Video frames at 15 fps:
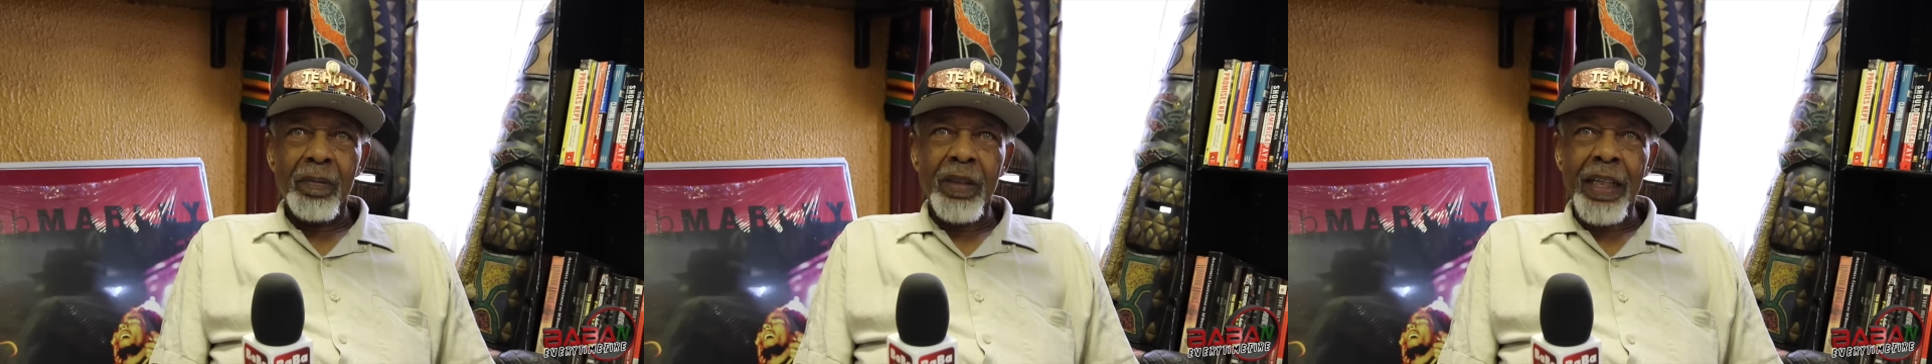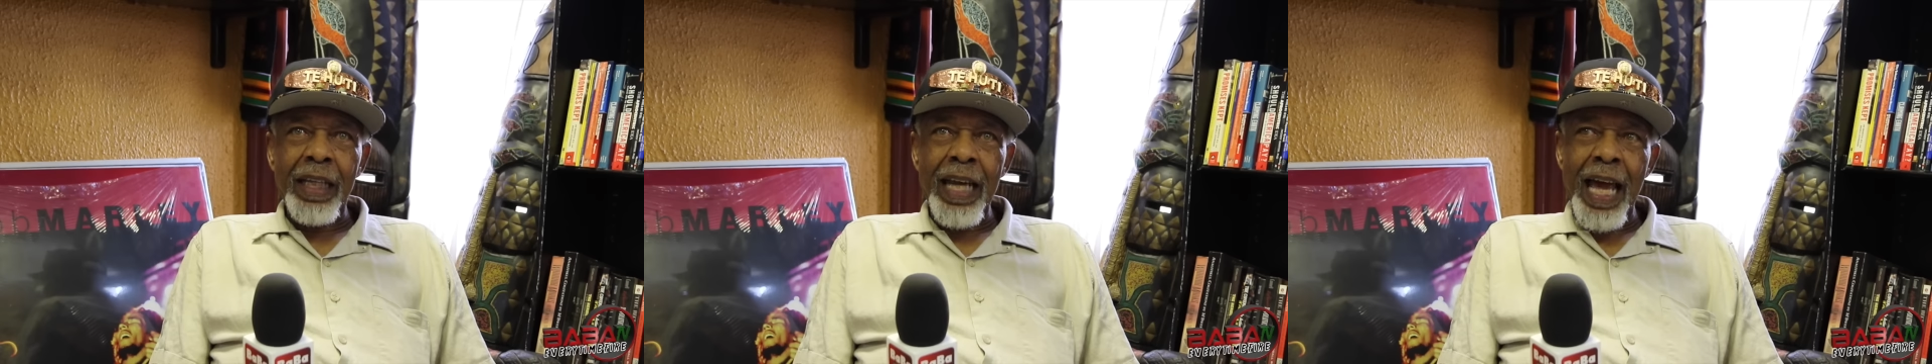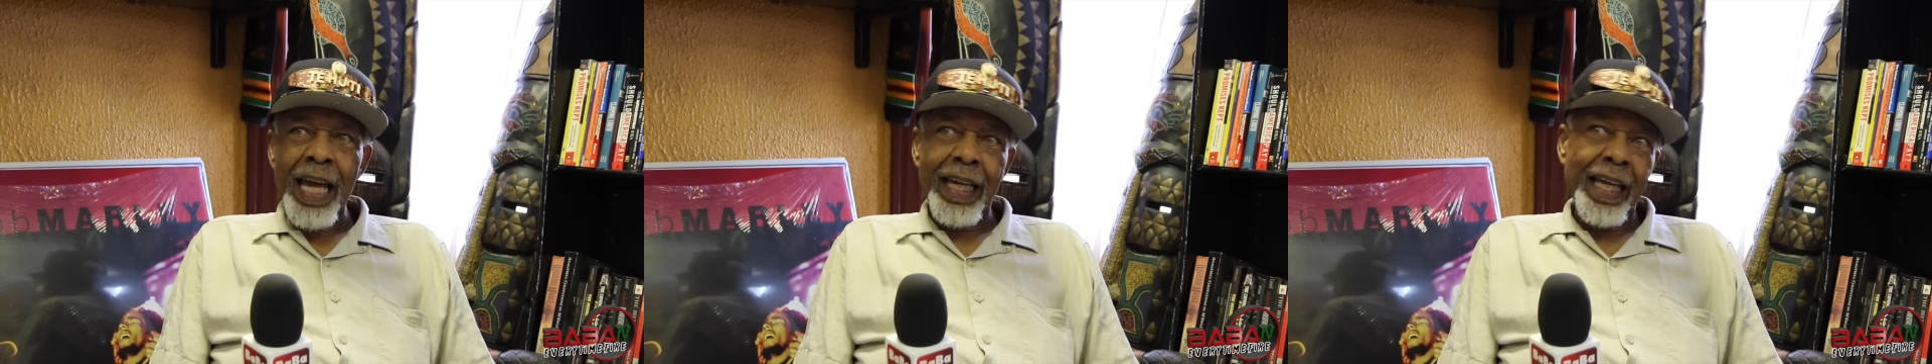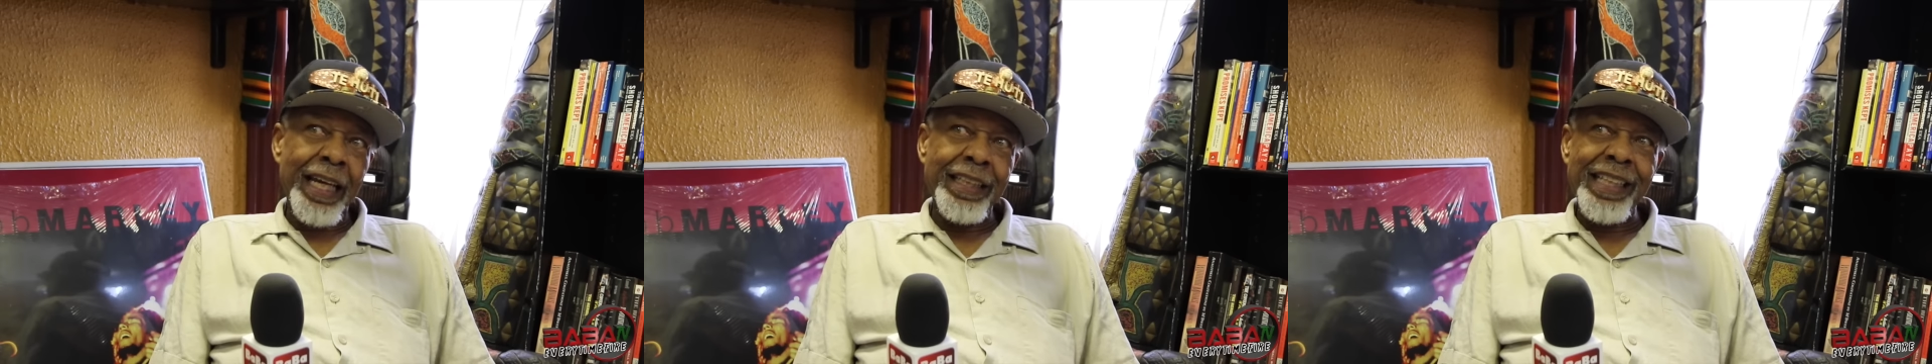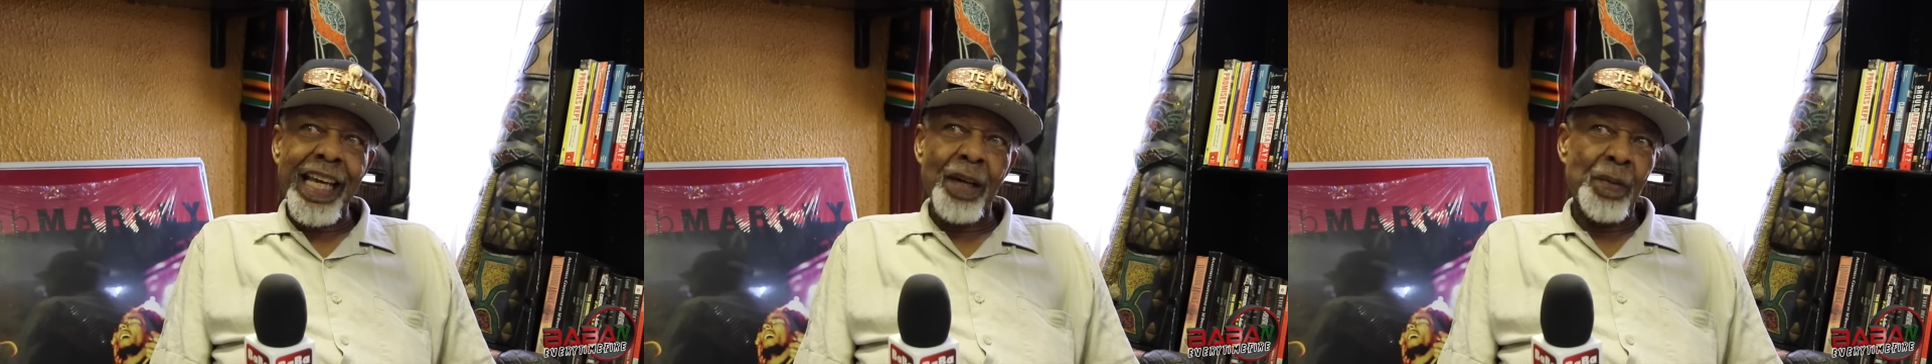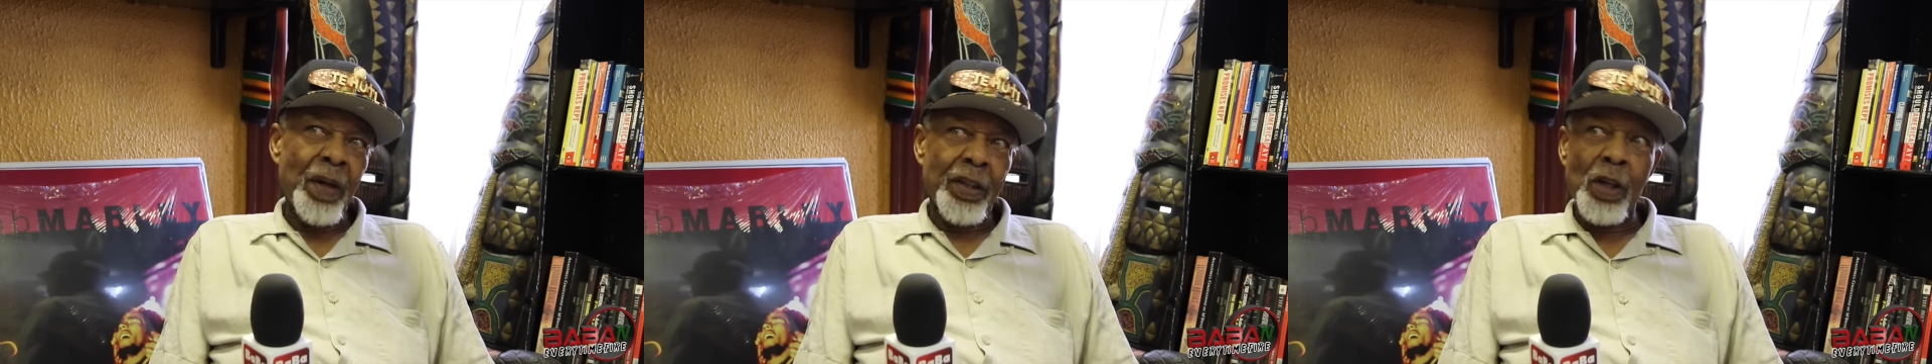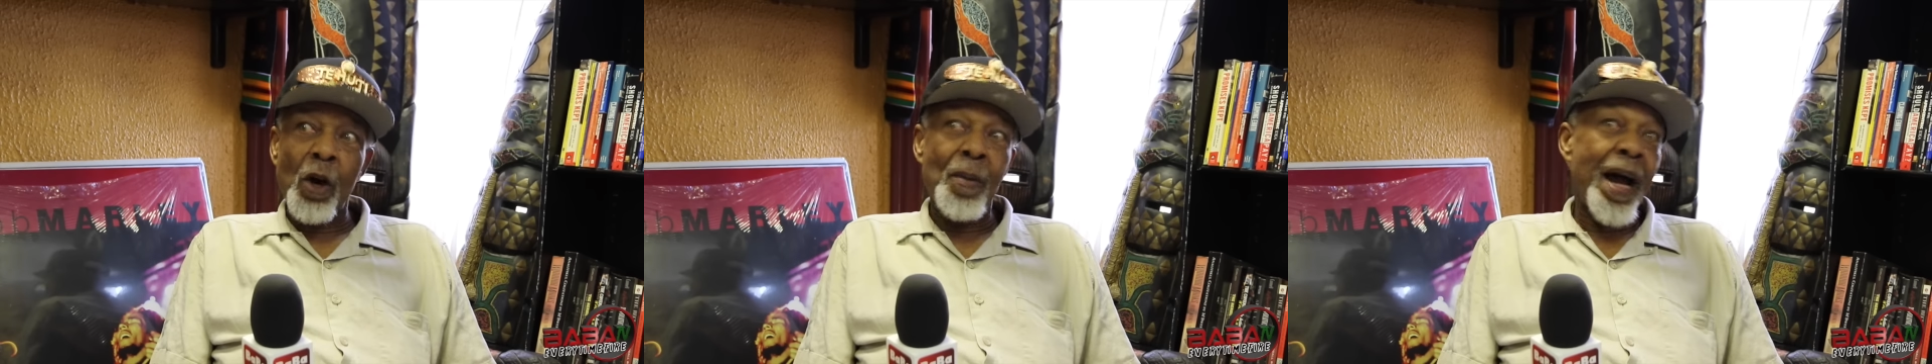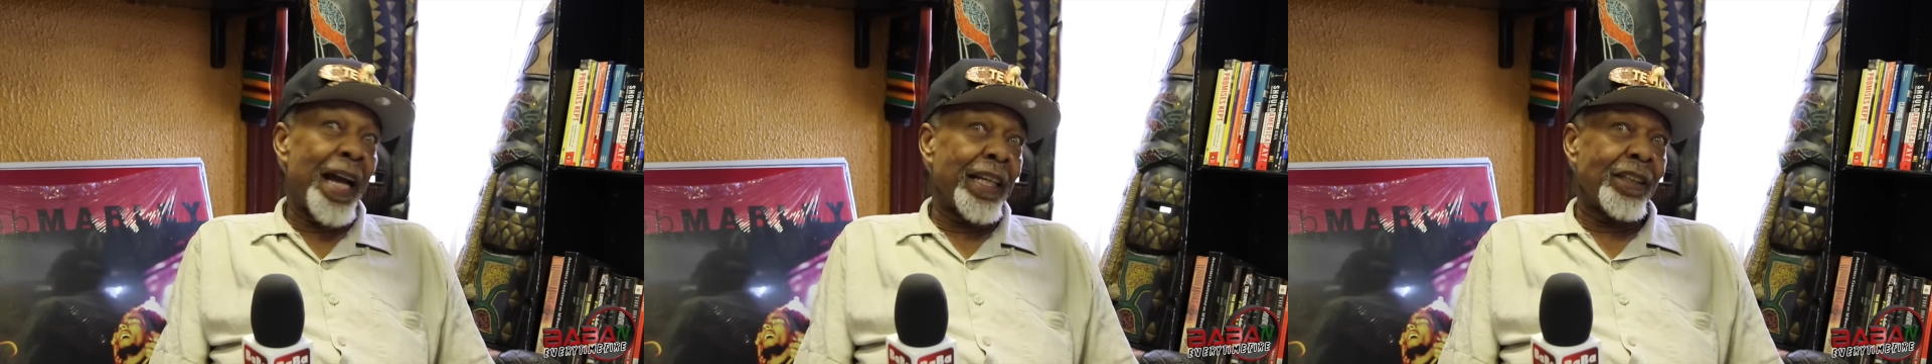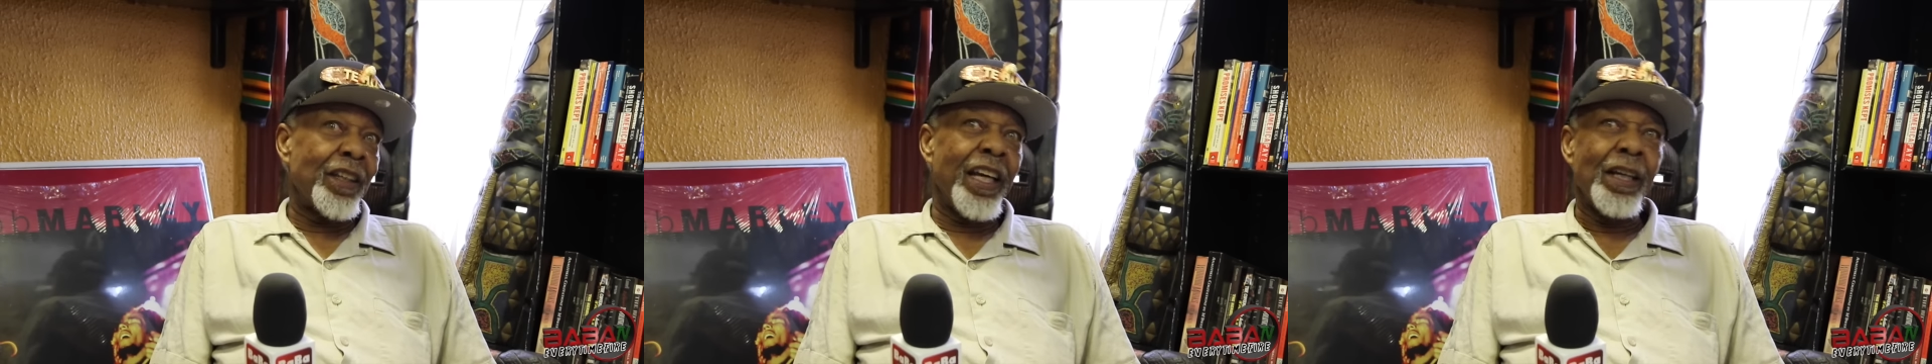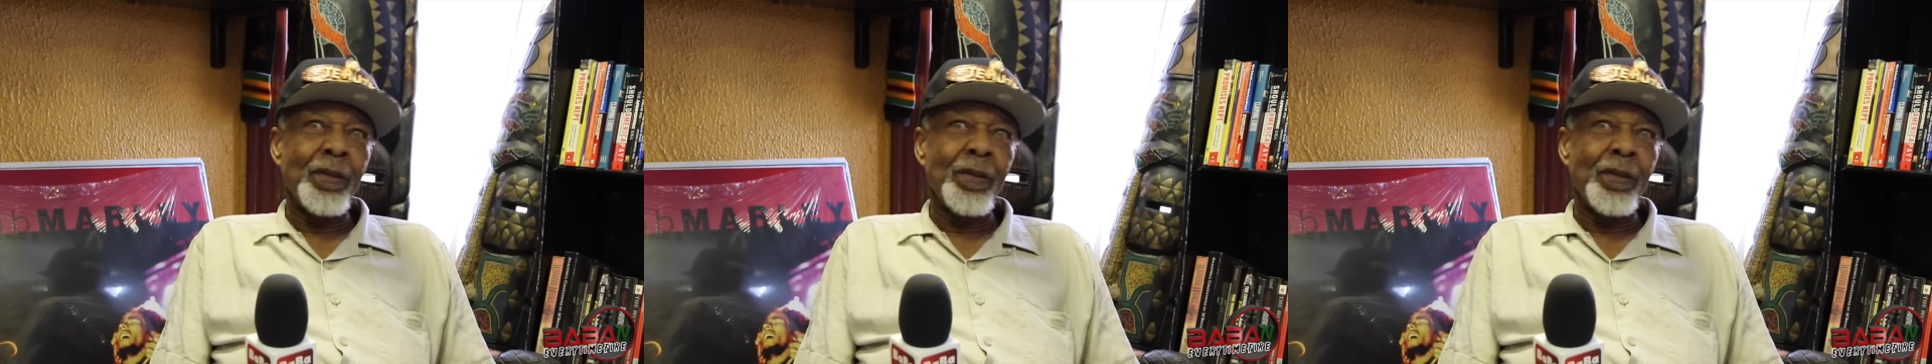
See, like, and they say, well, nobody,